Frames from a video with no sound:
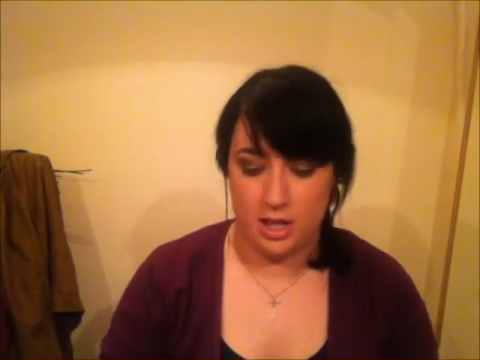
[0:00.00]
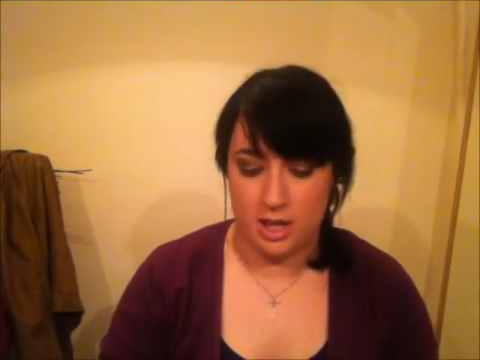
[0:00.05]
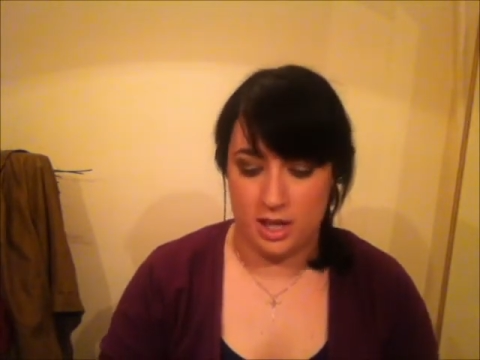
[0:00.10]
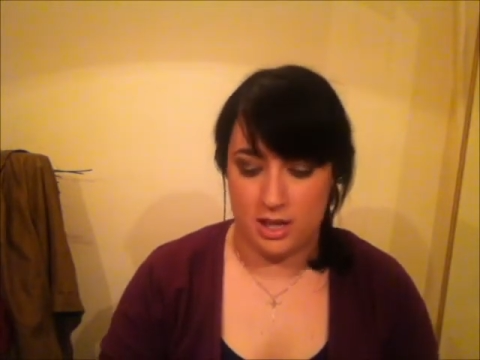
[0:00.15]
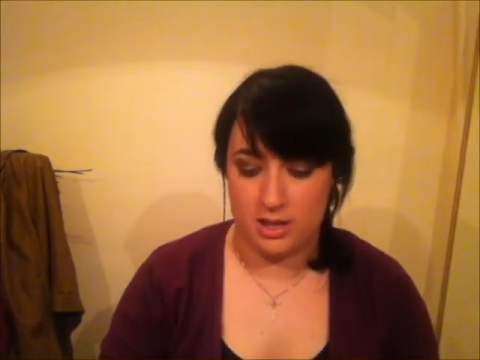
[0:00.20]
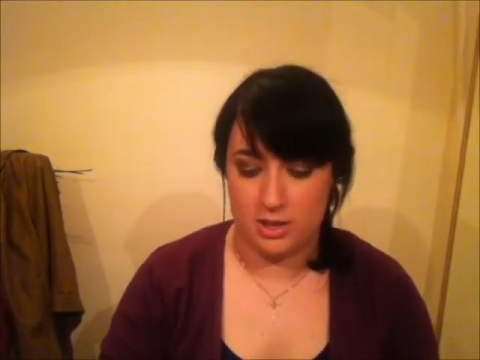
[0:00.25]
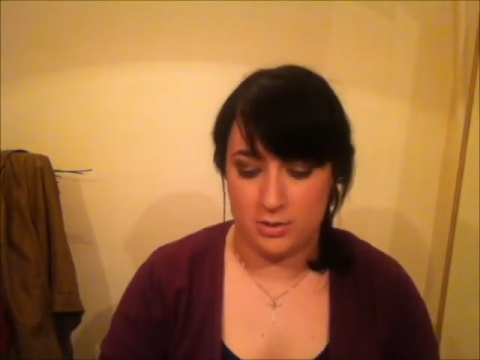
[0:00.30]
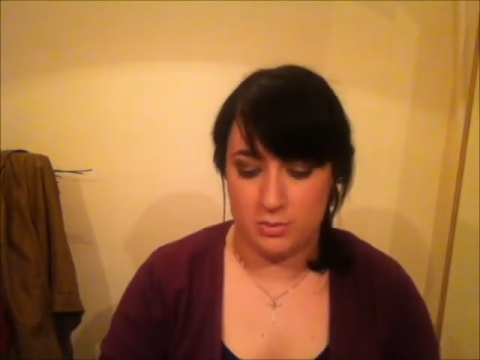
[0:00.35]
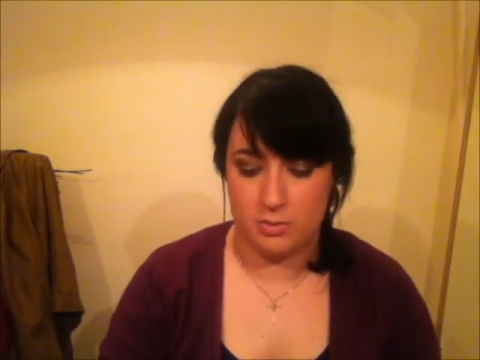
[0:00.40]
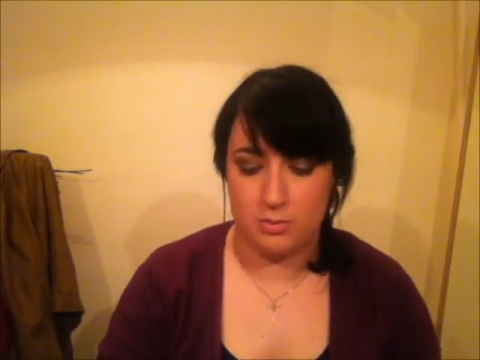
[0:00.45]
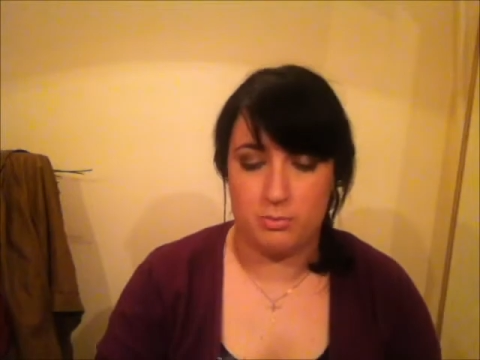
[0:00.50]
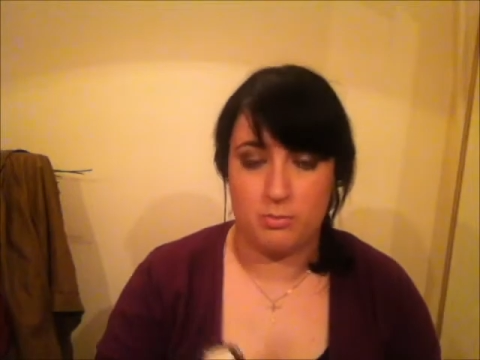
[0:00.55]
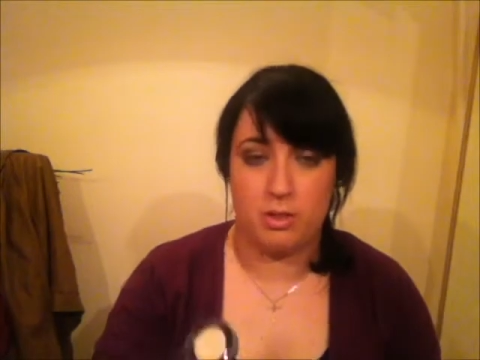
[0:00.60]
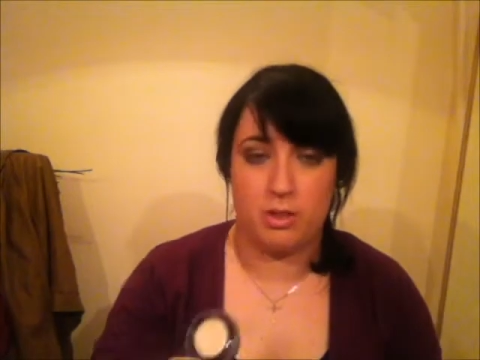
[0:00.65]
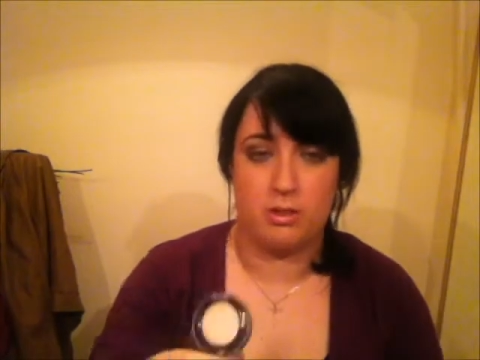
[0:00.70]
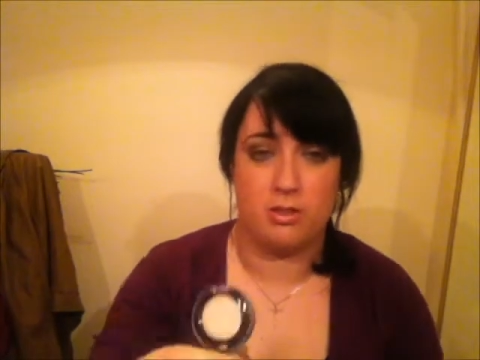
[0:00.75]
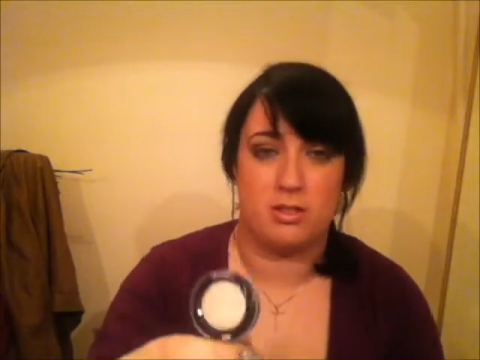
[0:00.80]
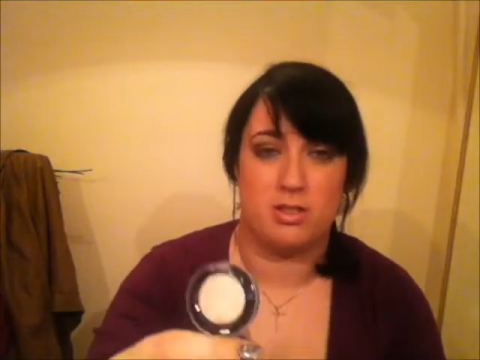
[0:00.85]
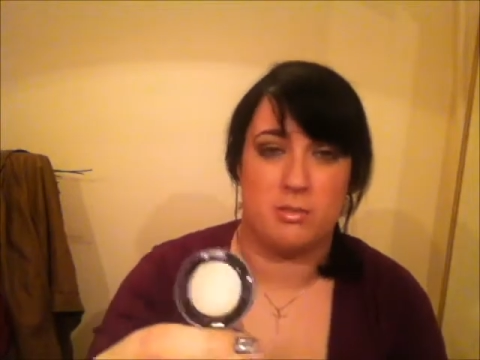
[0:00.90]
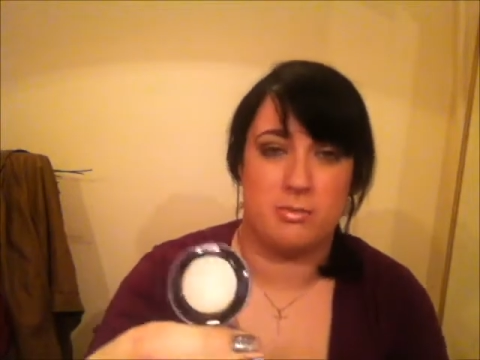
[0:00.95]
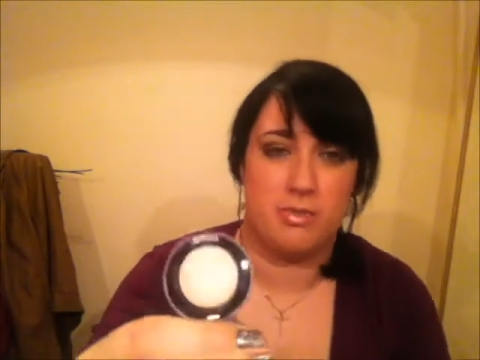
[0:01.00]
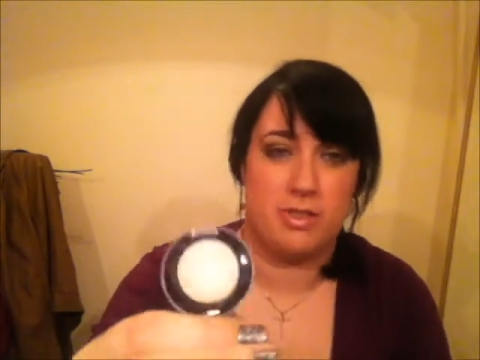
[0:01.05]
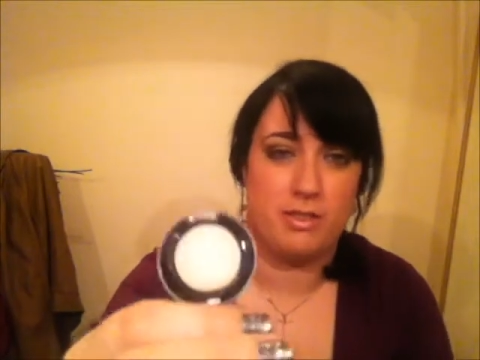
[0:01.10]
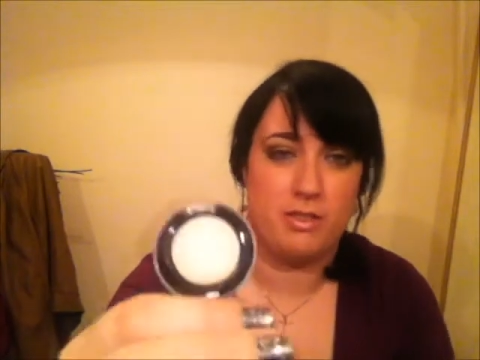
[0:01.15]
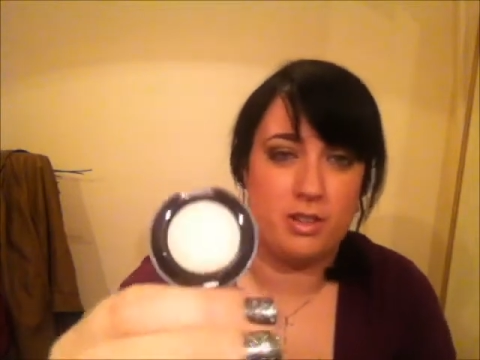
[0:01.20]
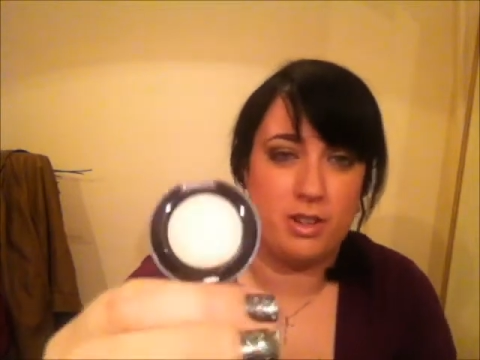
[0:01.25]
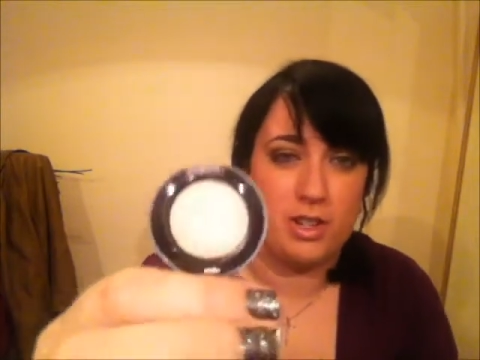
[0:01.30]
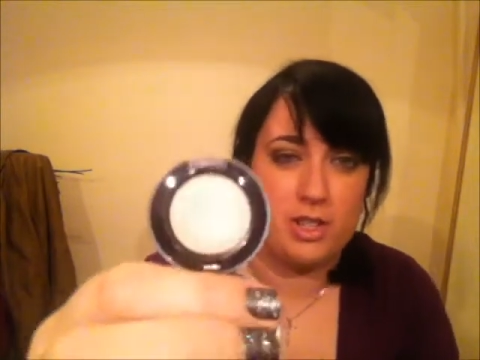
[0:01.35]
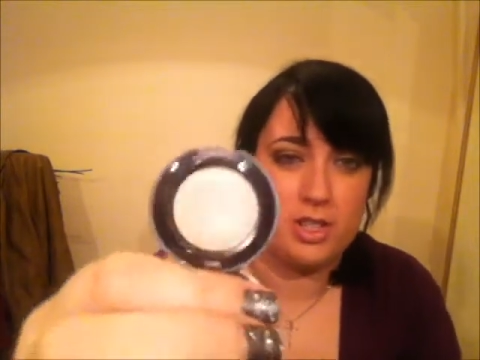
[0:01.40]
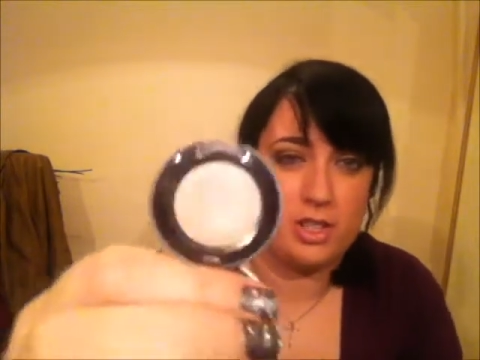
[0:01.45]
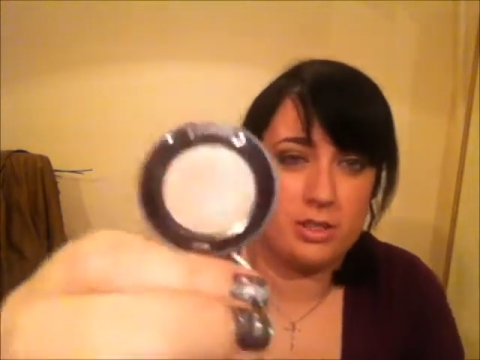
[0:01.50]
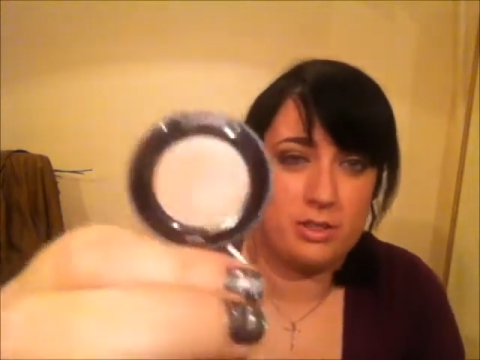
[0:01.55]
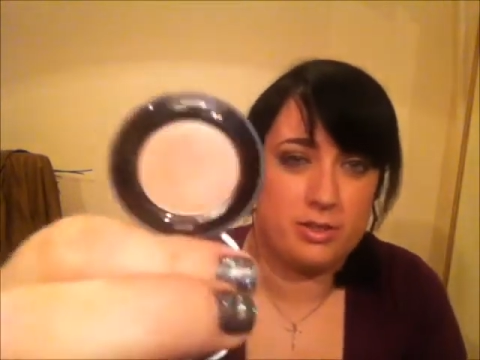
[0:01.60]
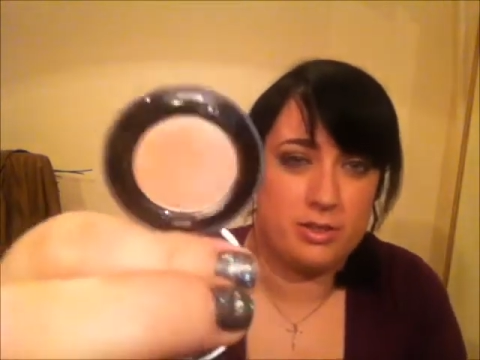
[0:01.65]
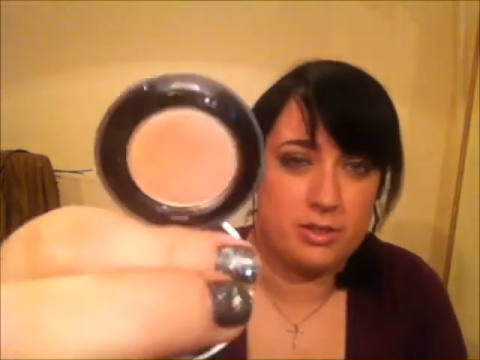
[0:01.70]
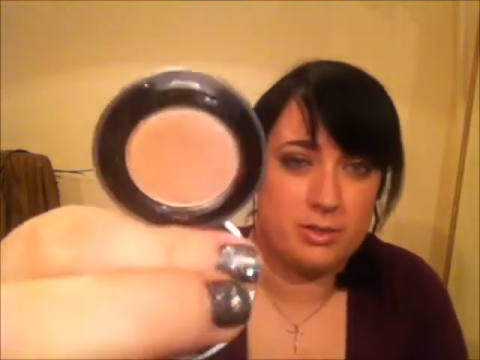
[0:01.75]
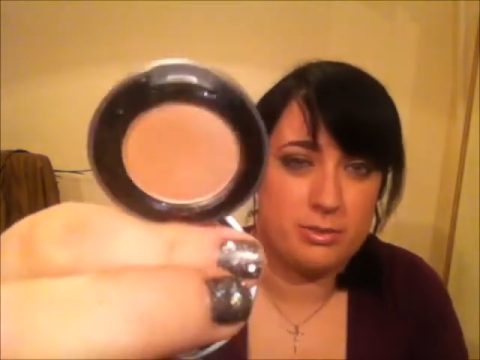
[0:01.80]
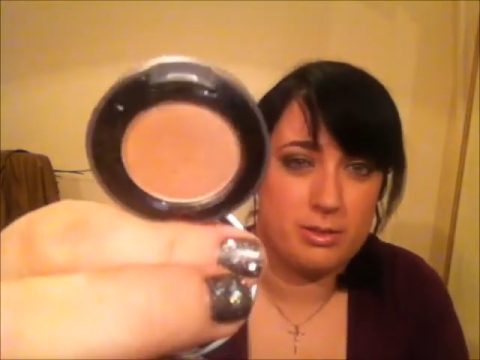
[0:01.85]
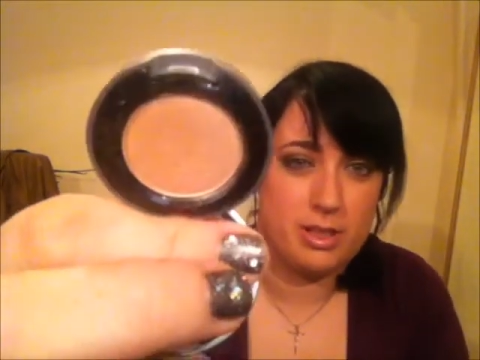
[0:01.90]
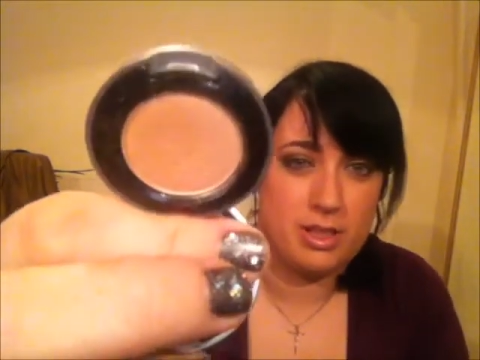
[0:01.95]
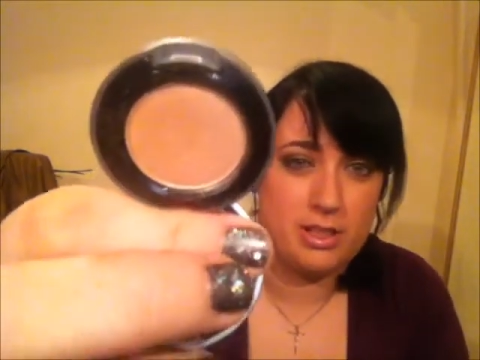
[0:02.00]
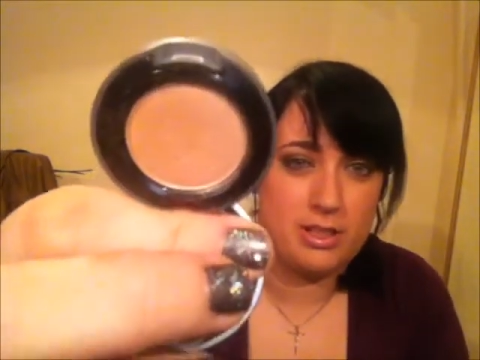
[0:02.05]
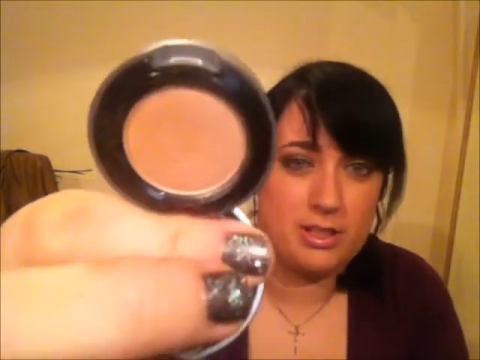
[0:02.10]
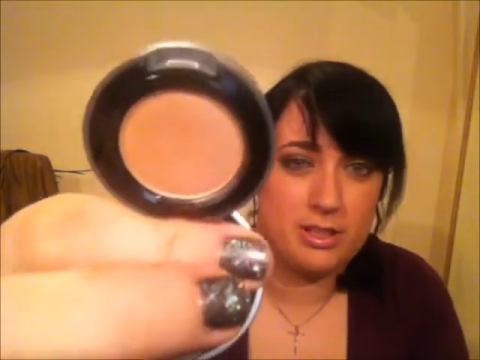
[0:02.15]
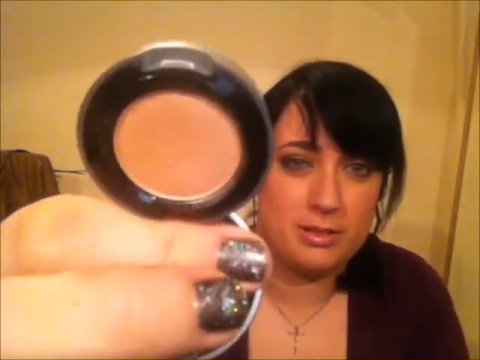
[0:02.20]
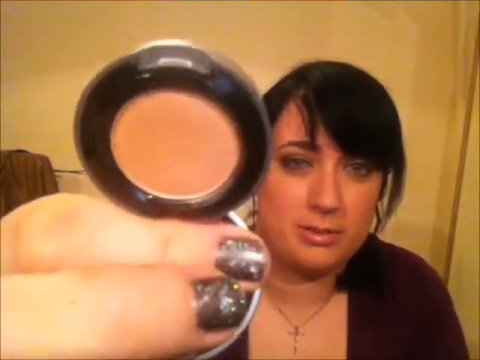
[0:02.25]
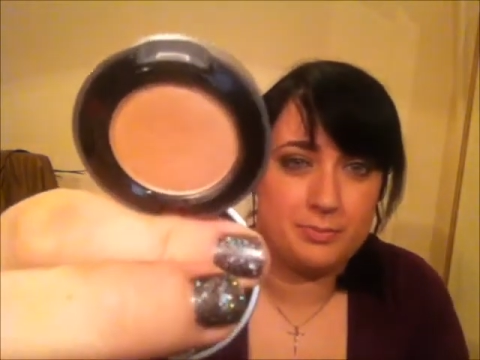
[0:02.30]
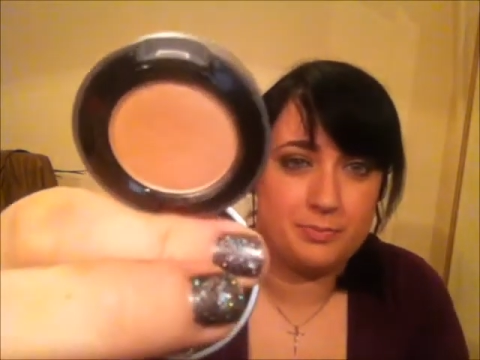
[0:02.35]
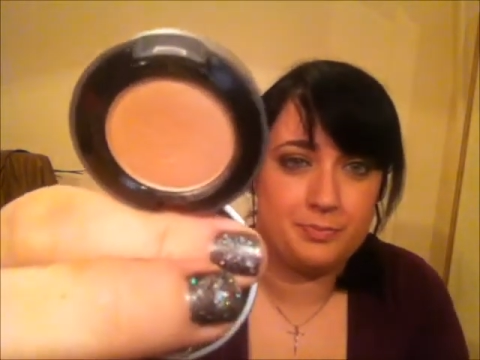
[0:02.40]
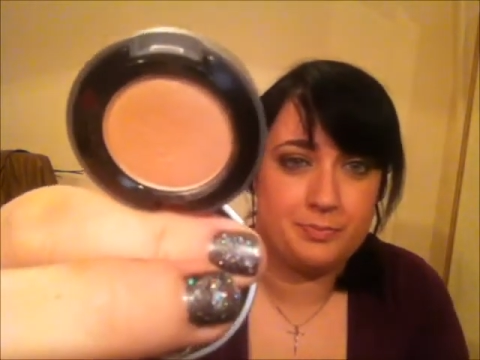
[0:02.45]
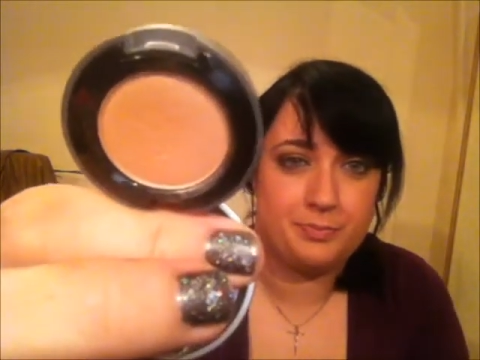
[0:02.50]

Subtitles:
and this is one of my all-time favourite eyeshadows as well. So